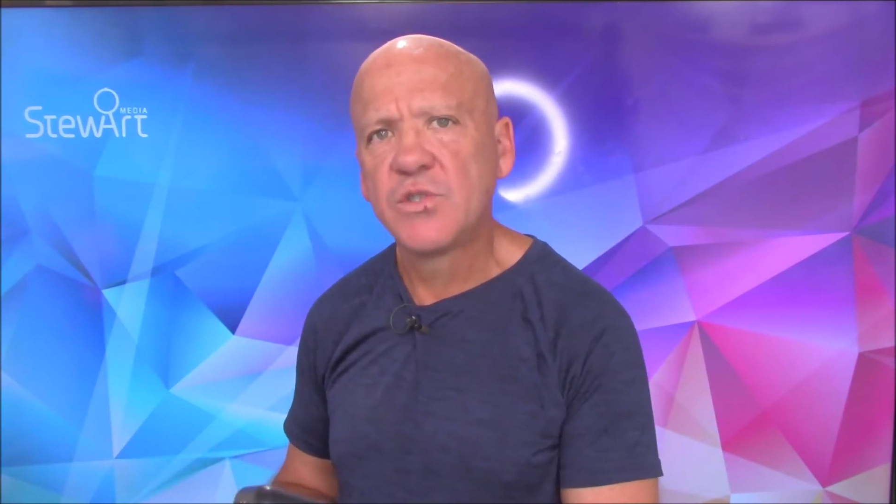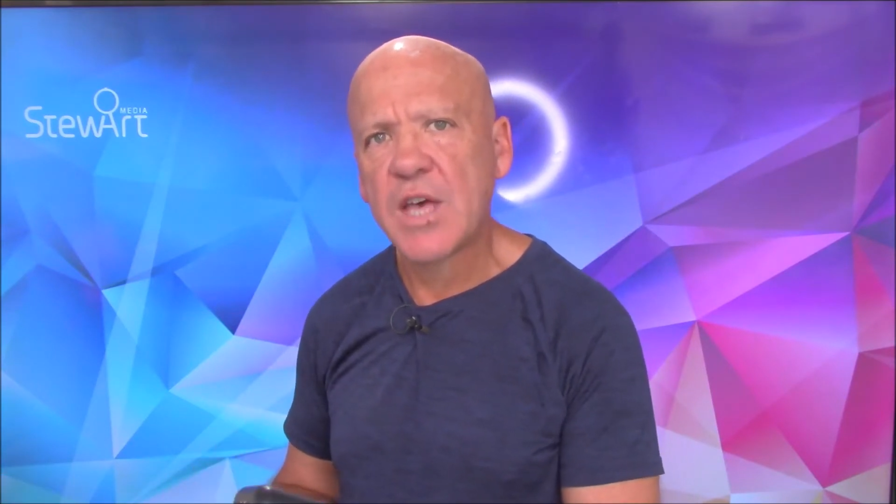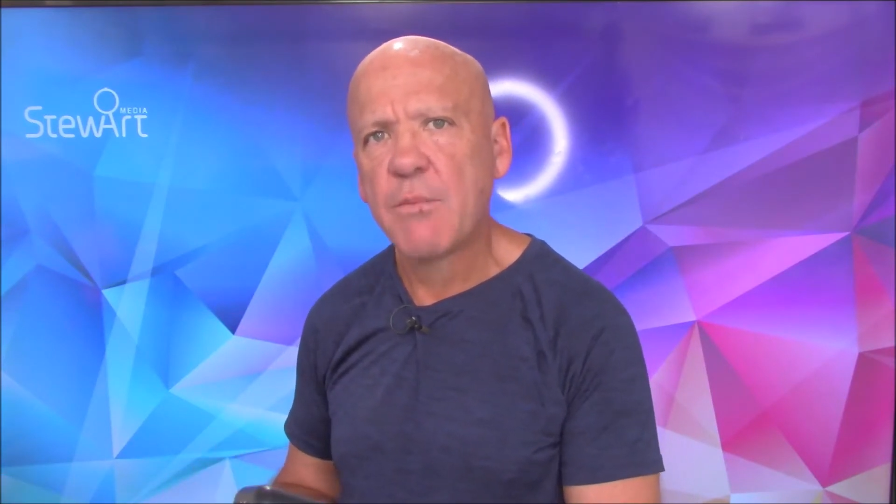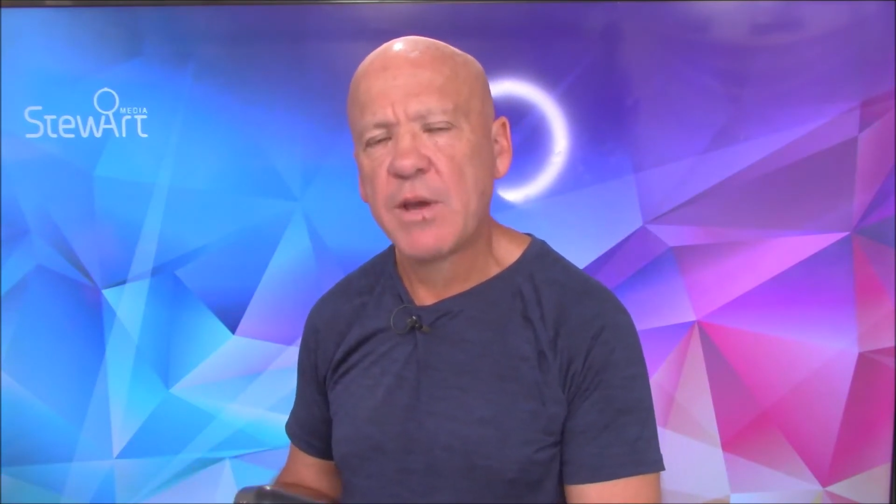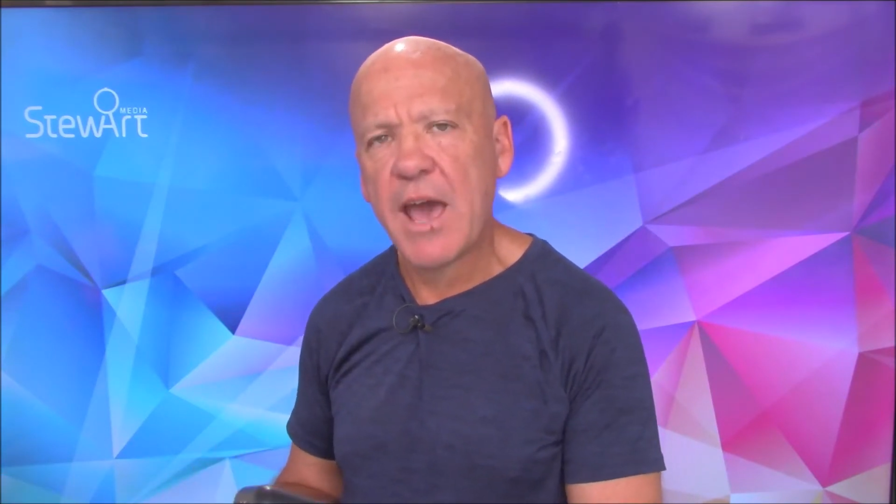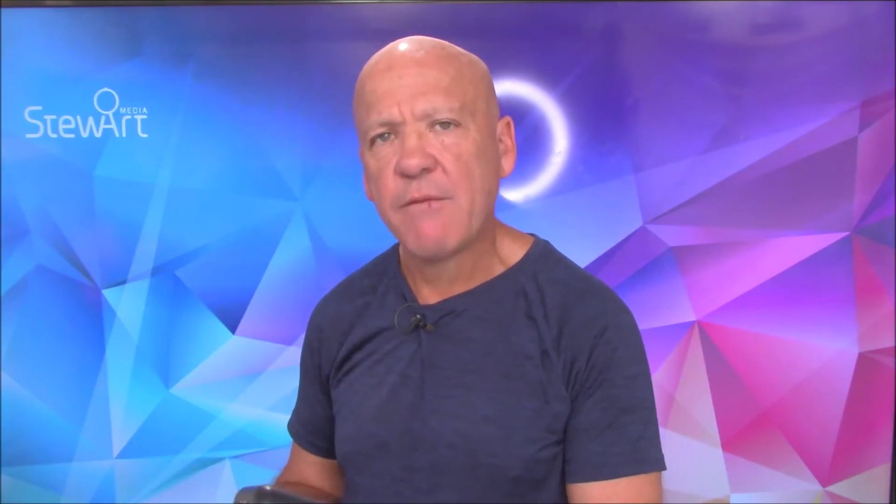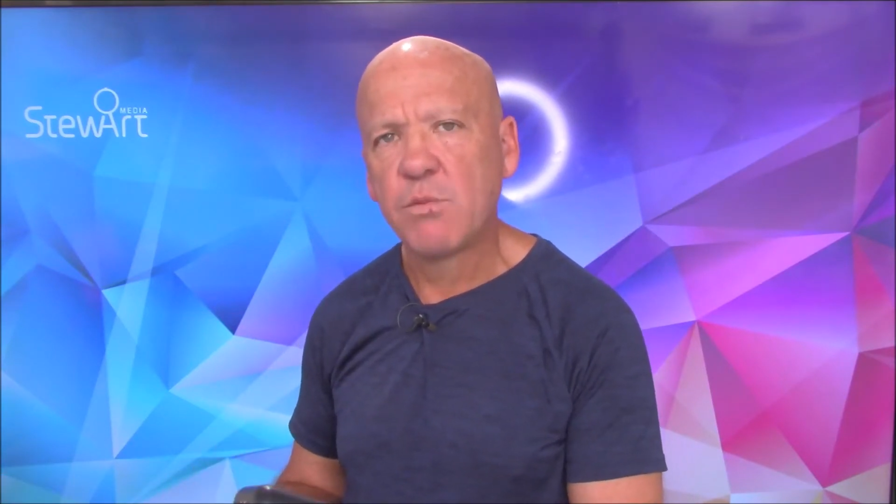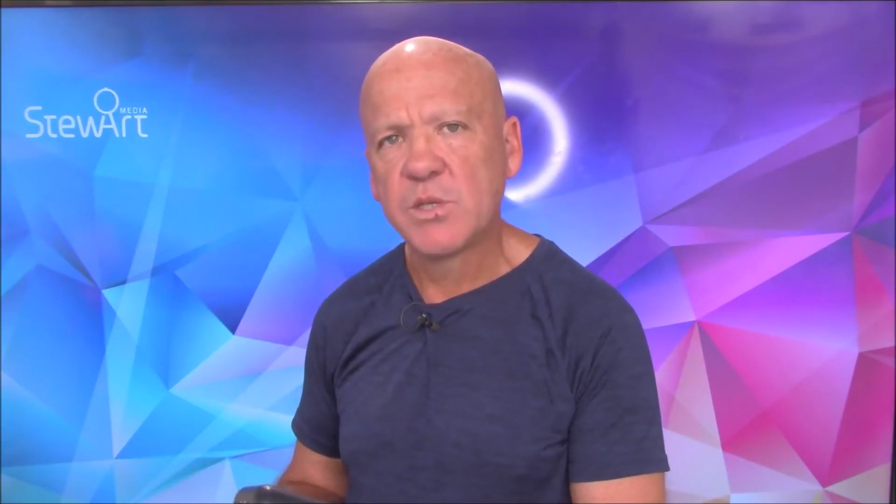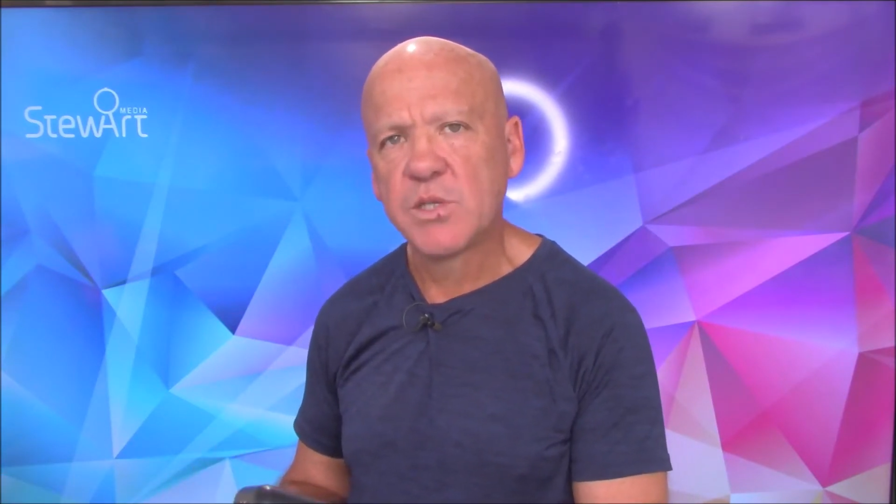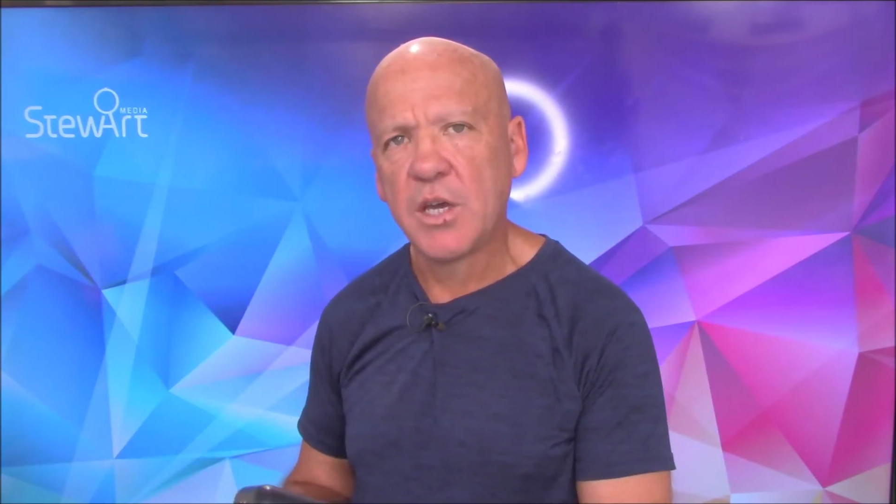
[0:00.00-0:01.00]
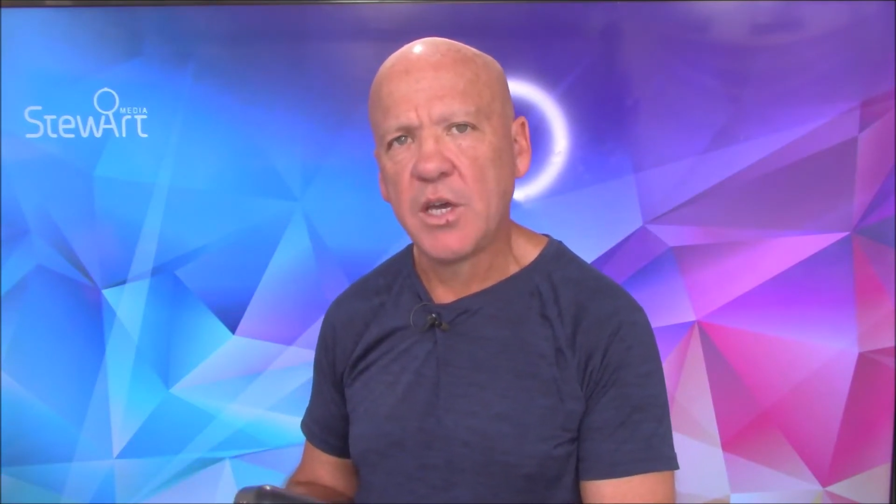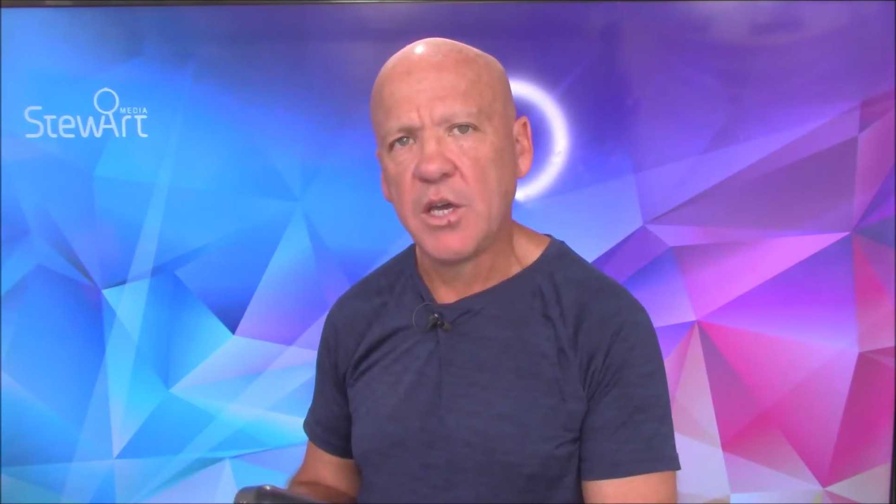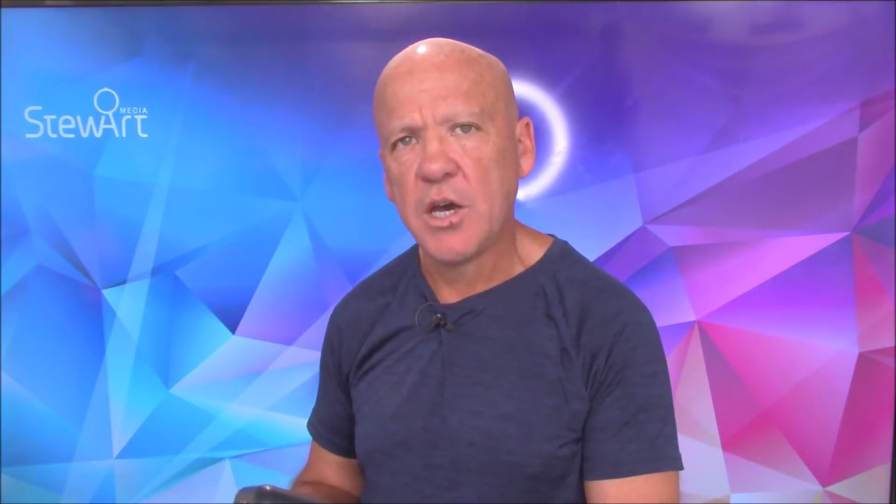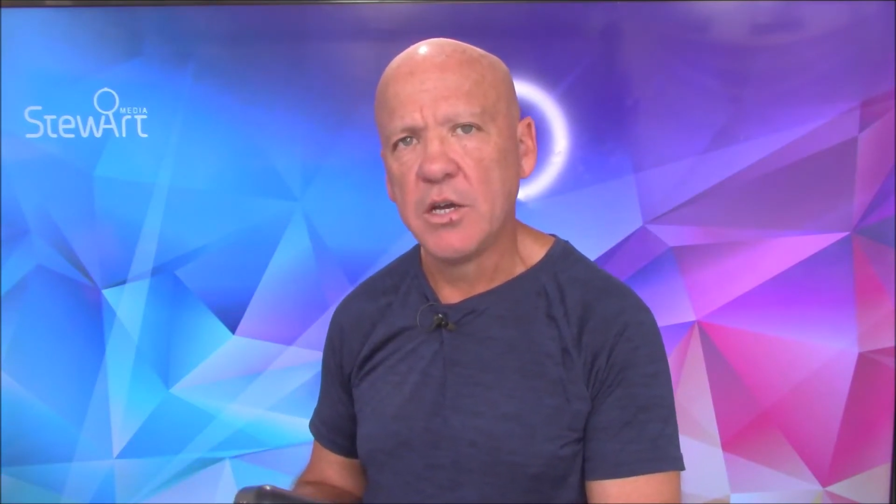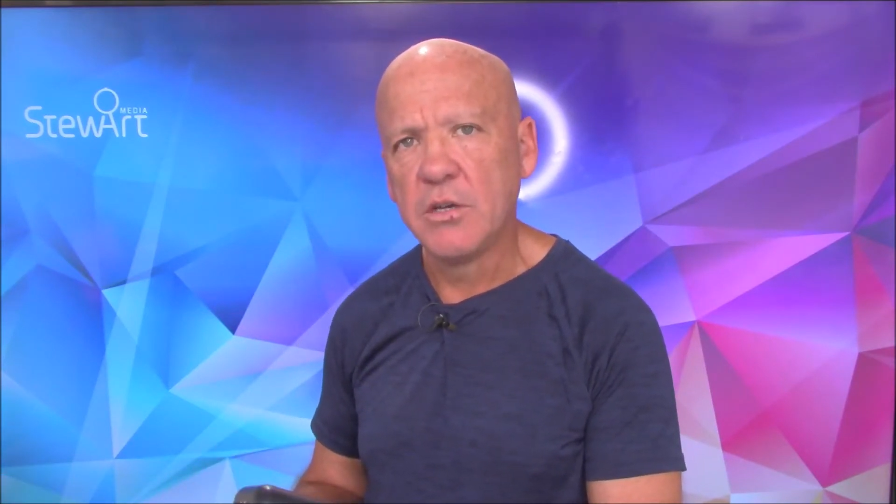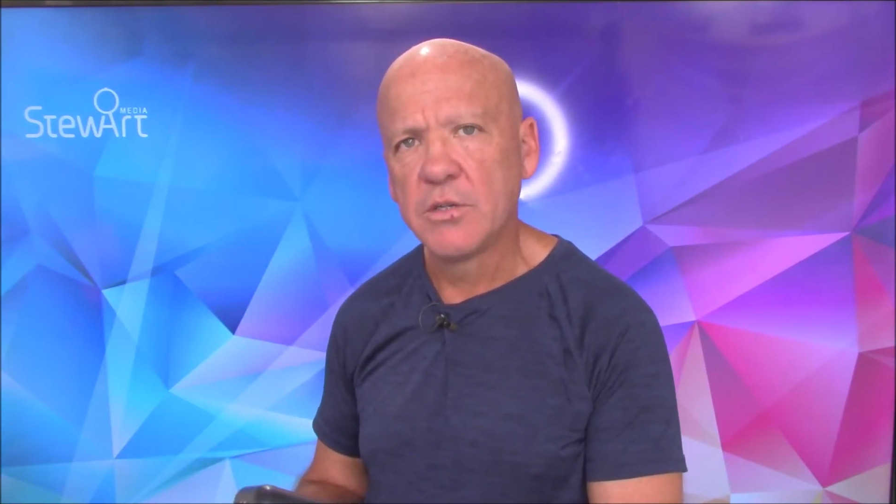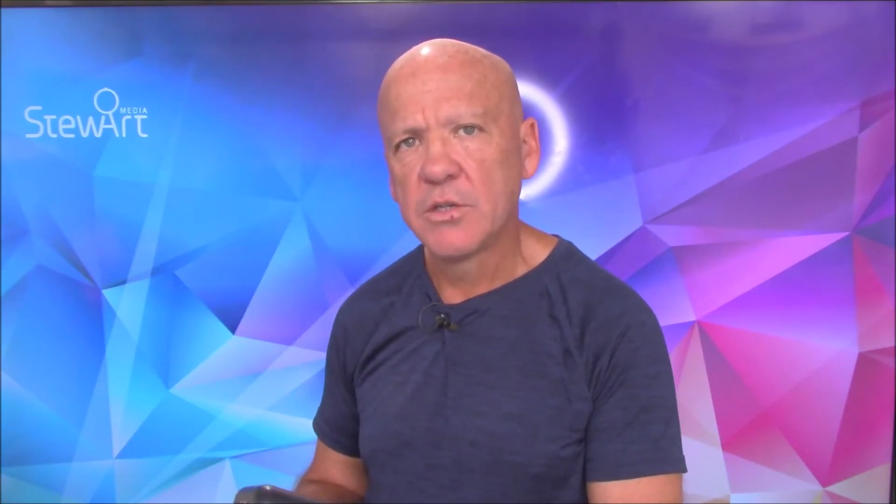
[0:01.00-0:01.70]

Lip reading: that we have with CEOs